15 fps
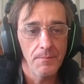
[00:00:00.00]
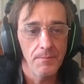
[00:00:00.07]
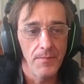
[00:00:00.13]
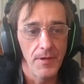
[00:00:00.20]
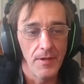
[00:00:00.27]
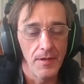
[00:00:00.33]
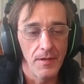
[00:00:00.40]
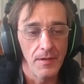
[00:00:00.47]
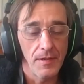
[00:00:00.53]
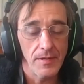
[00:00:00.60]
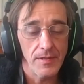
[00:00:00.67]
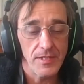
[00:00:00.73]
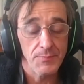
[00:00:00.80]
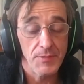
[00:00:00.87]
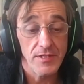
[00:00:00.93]

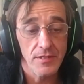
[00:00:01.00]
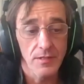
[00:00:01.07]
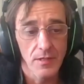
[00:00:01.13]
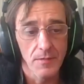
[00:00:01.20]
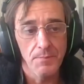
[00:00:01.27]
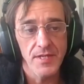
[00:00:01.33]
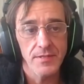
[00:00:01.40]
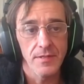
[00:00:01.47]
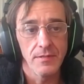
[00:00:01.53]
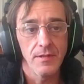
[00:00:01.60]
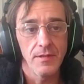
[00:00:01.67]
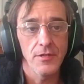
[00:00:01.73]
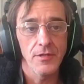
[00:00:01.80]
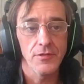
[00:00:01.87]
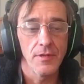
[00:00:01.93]
especially pest
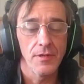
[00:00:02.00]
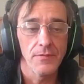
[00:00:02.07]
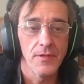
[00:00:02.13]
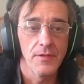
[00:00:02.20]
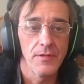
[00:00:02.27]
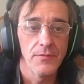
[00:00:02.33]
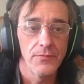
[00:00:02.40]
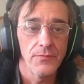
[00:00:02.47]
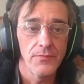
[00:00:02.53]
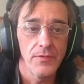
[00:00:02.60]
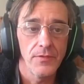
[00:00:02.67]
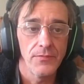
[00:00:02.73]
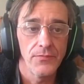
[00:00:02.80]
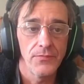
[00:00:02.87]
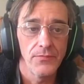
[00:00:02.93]
detection. I think
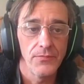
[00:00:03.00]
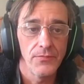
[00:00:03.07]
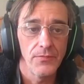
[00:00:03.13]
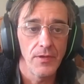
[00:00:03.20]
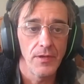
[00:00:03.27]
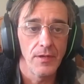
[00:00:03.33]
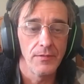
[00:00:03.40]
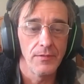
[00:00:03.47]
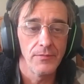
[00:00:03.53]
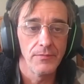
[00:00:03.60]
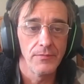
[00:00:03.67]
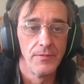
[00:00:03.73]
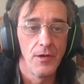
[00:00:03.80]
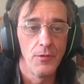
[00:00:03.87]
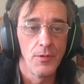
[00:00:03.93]
if
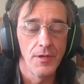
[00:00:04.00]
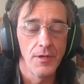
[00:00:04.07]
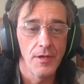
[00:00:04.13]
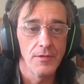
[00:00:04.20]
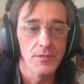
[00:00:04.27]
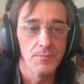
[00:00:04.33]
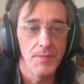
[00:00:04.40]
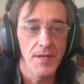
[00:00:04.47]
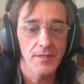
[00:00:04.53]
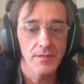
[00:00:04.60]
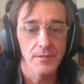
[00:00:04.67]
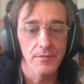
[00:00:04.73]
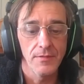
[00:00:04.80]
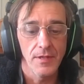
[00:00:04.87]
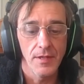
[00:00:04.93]
no one knows
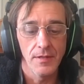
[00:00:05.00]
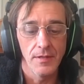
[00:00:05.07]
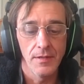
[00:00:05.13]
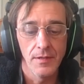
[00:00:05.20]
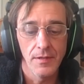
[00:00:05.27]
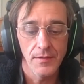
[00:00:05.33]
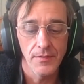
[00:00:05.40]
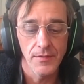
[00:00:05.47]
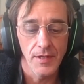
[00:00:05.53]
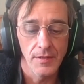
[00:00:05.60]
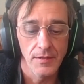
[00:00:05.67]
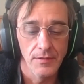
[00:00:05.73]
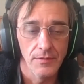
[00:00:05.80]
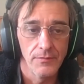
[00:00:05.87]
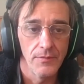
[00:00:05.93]
better than
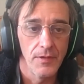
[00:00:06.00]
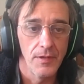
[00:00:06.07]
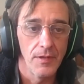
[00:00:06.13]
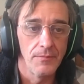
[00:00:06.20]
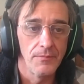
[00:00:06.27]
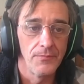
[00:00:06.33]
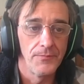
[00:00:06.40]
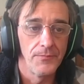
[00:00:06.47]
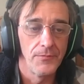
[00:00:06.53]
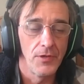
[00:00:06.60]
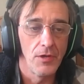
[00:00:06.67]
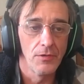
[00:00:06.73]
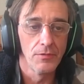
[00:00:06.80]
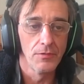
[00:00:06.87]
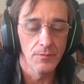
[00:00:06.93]
the
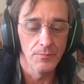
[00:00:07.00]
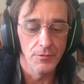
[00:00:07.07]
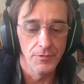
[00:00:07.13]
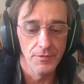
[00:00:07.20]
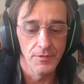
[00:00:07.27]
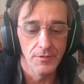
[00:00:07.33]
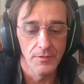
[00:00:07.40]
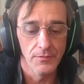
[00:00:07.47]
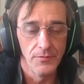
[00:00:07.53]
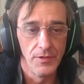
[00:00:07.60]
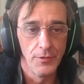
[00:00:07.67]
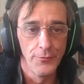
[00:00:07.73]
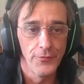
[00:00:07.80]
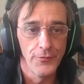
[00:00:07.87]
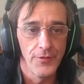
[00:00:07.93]
local community of
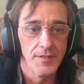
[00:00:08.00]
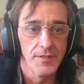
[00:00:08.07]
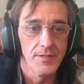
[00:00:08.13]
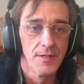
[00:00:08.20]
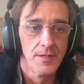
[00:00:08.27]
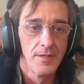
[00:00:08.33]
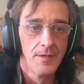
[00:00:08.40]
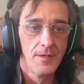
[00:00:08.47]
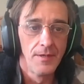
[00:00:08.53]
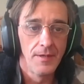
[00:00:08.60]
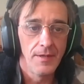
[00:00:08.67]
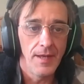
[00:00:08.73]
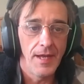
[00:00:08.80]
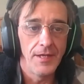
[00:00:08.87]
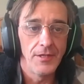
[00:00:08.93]
new things
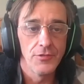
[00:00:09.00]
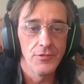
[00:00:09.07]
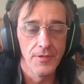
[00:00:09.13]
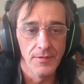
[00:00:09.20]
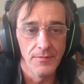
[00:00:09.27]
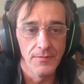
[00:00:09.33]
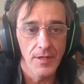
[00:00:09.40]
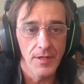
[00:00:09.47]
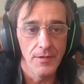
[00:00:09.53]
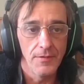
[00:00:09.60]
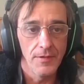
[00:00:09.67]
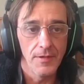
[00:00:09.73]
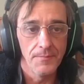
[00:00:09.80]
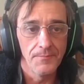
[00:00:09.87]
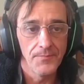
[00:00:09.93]
entering the
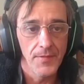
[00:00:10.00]
area.